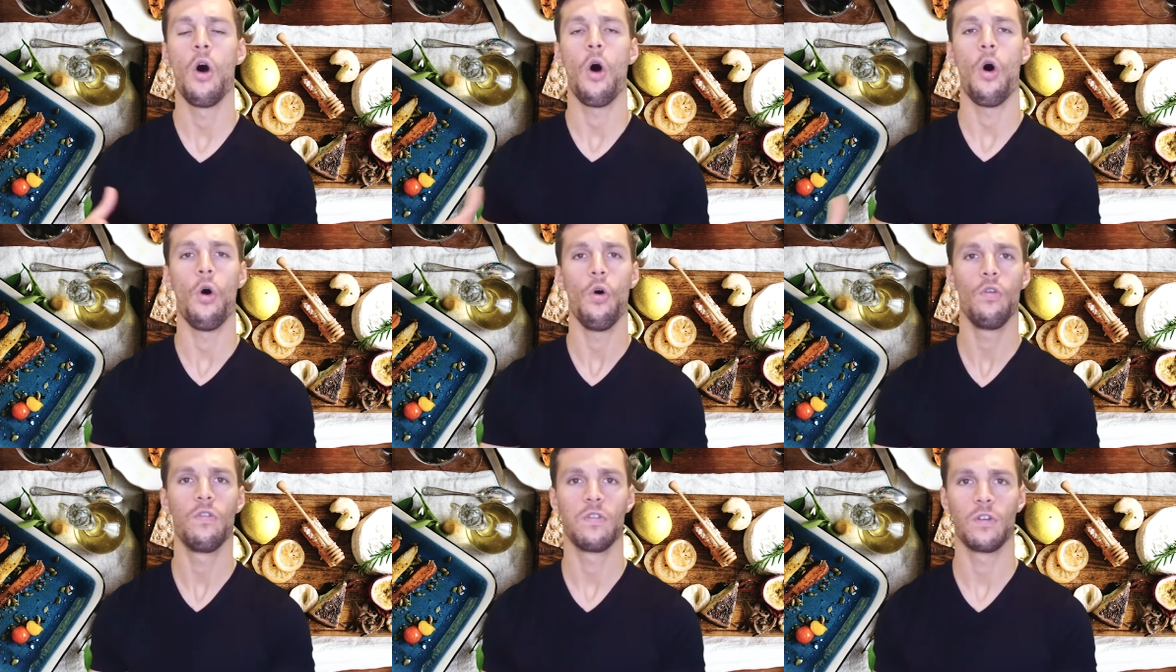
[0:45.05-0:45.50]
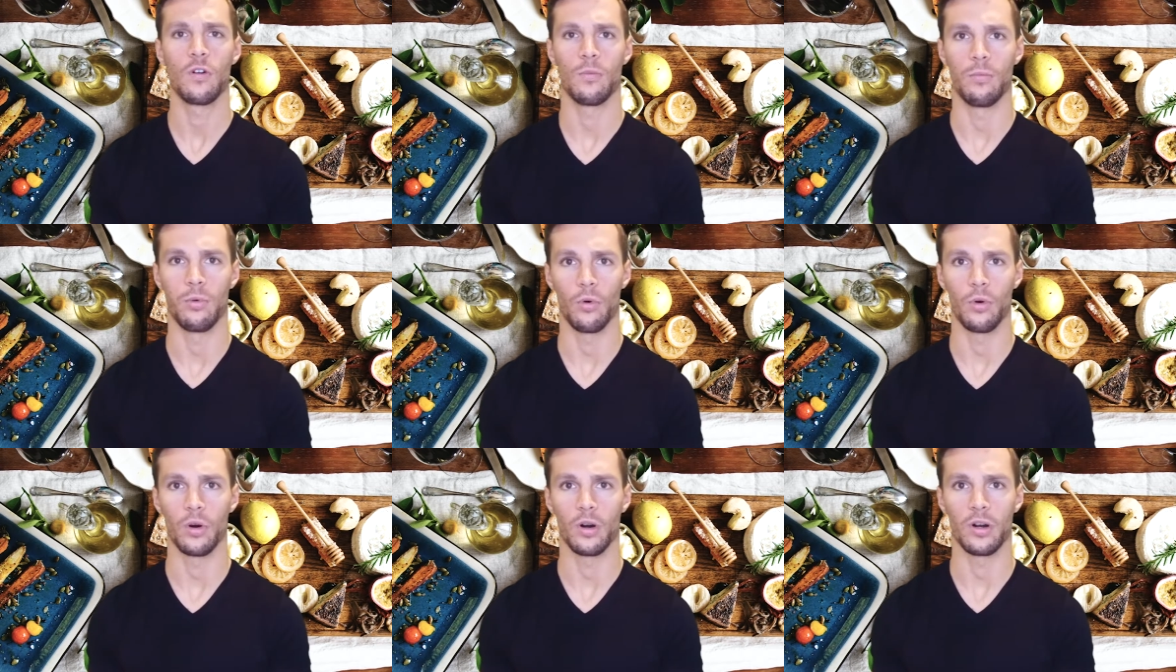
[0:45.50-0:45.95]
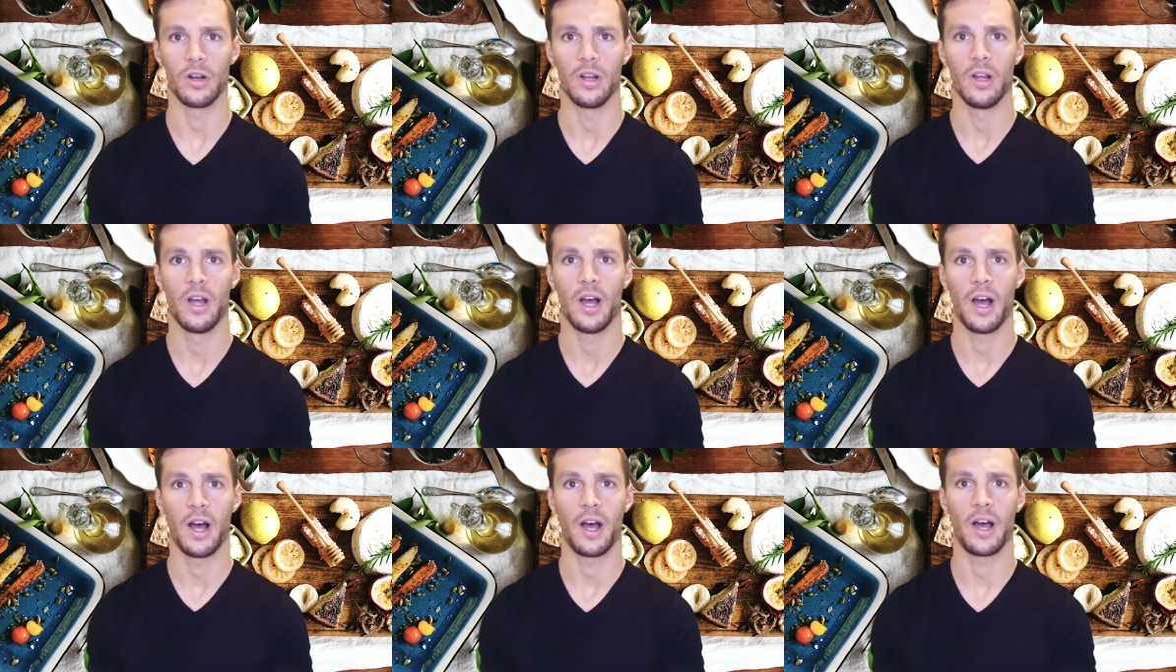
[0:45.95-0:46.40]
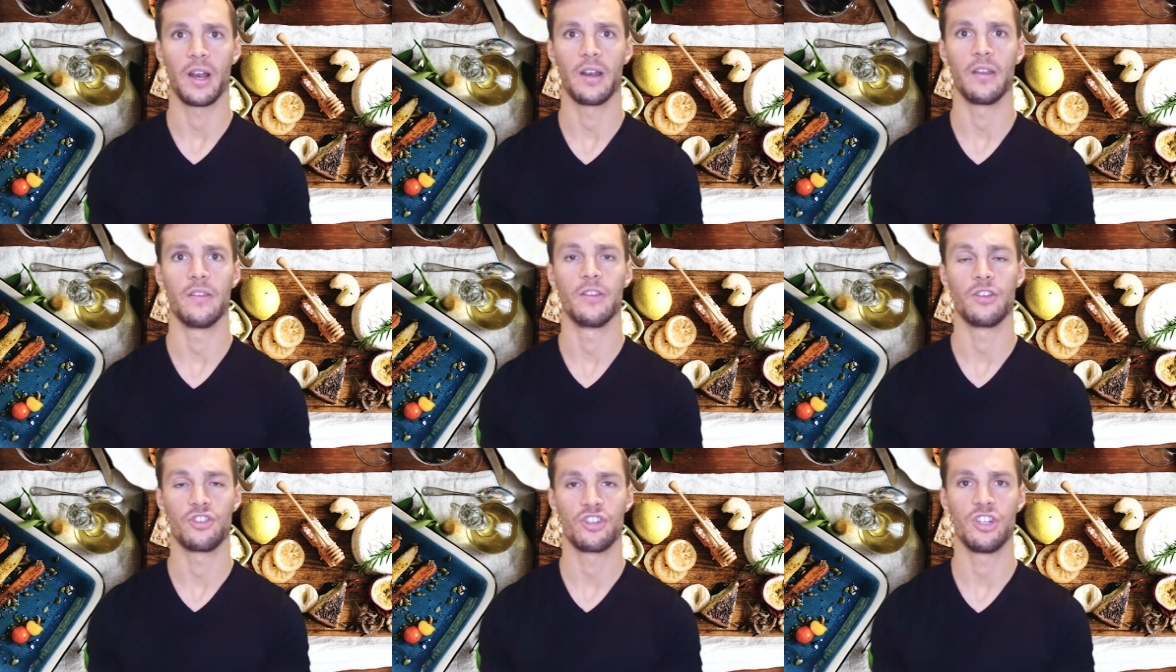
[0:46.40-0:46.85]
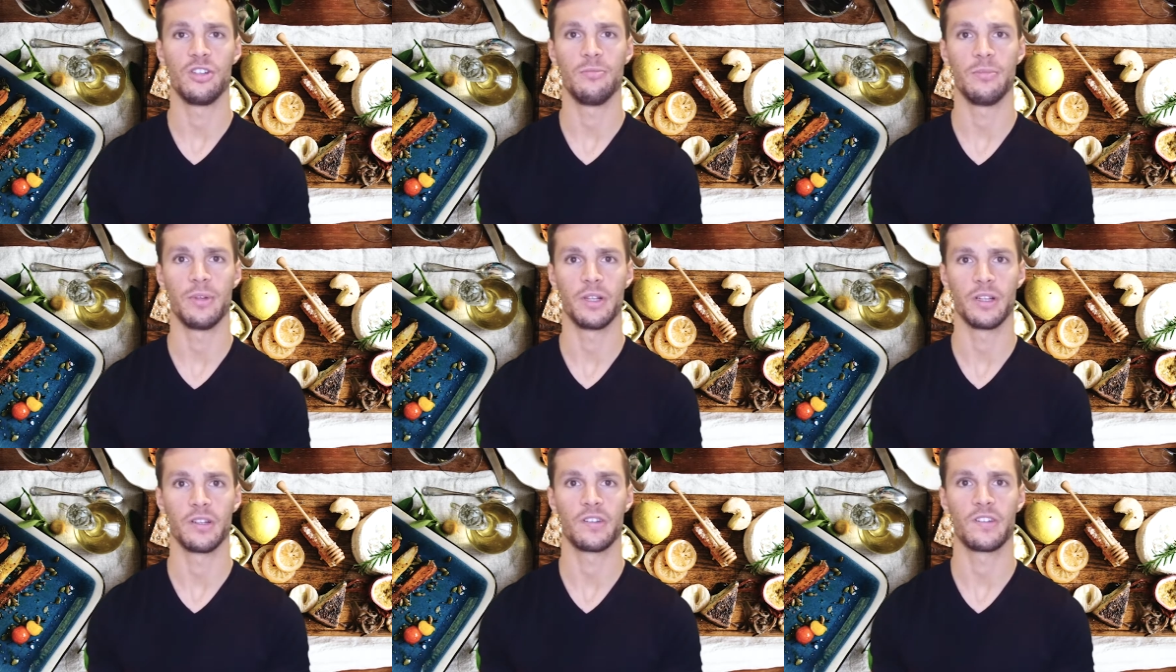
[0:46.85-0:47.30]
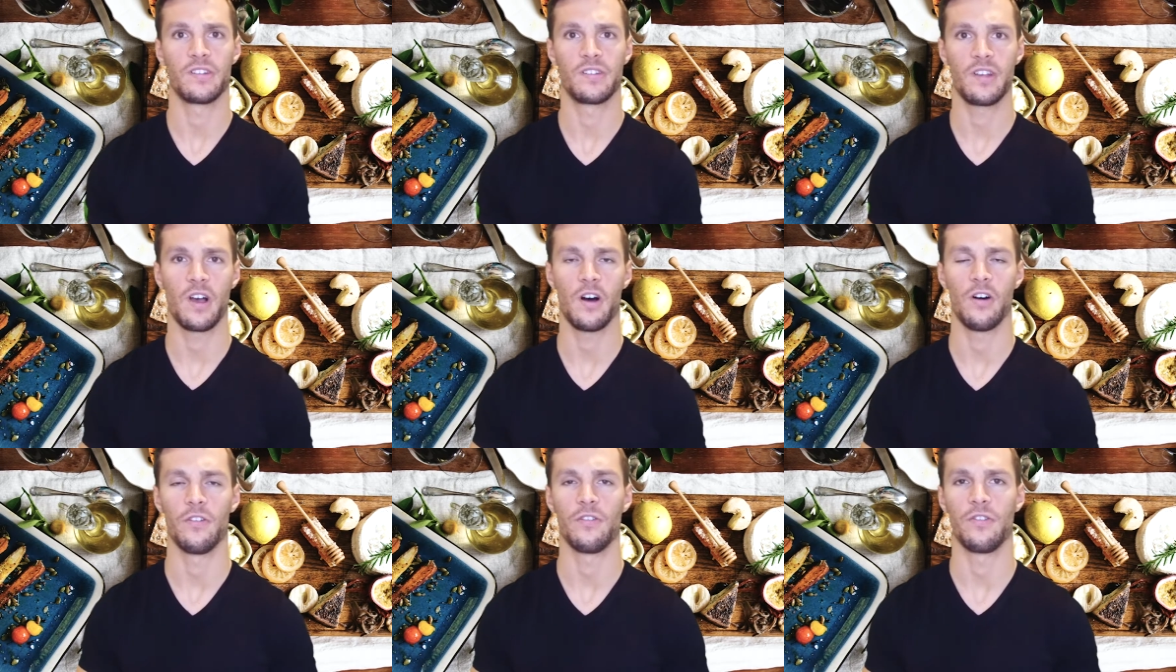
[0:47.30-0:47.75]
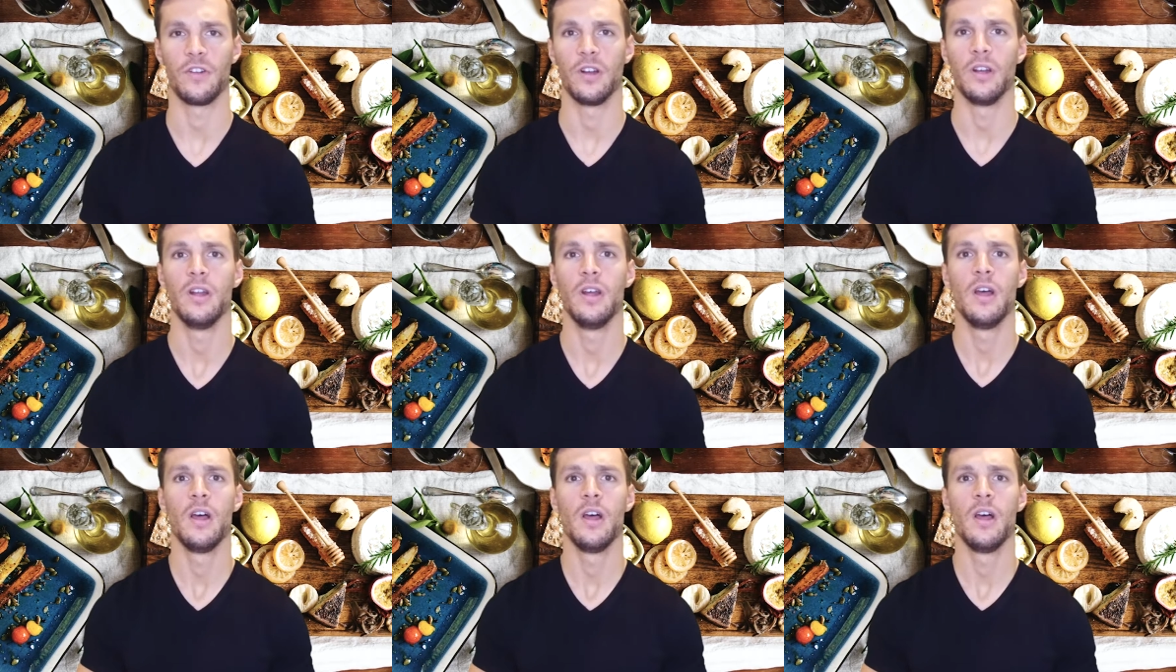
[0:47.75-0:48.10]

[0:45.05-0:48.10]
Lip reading: overboard on the cheat meal itself. And